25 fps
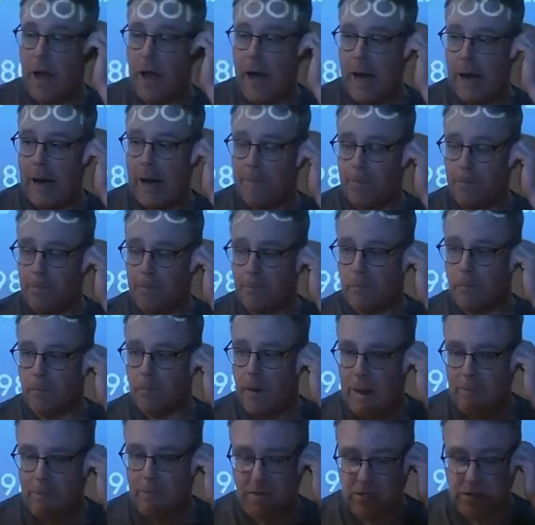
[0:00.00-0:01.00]
Um,
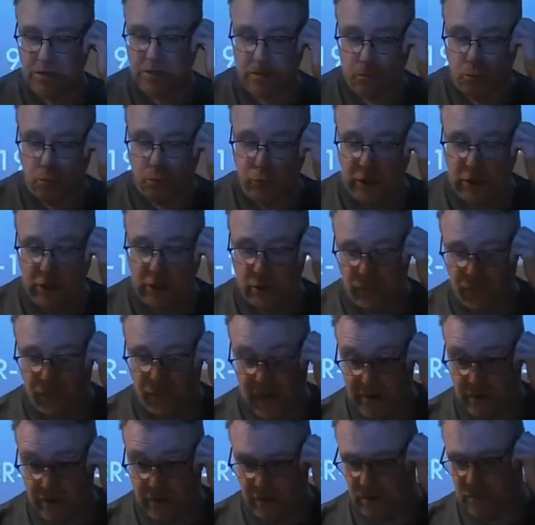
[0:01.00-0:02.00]
and because really good
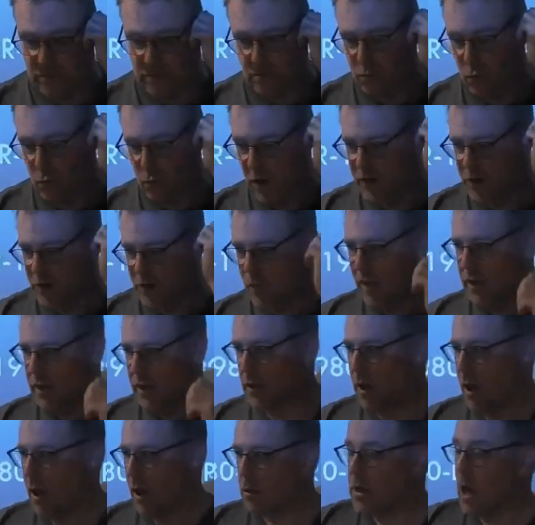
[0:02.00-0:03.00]
thunder is worth its weight
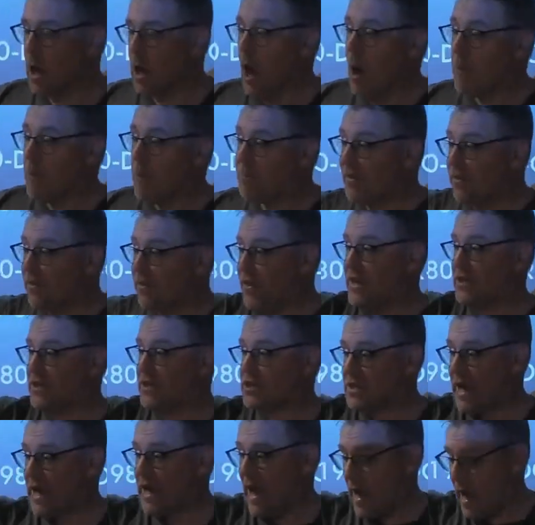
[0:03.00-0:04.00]
in gold. But
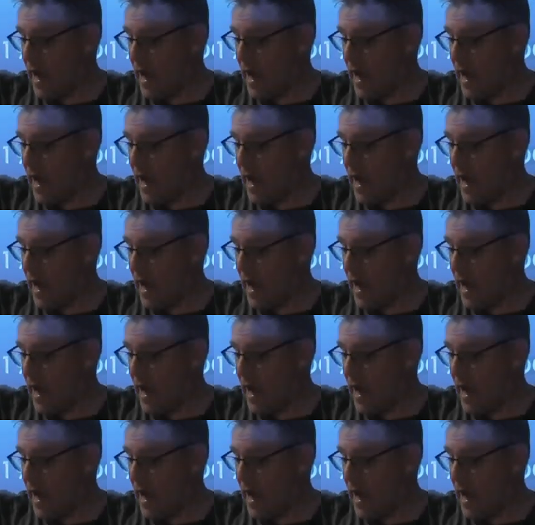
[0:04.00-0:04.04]
this,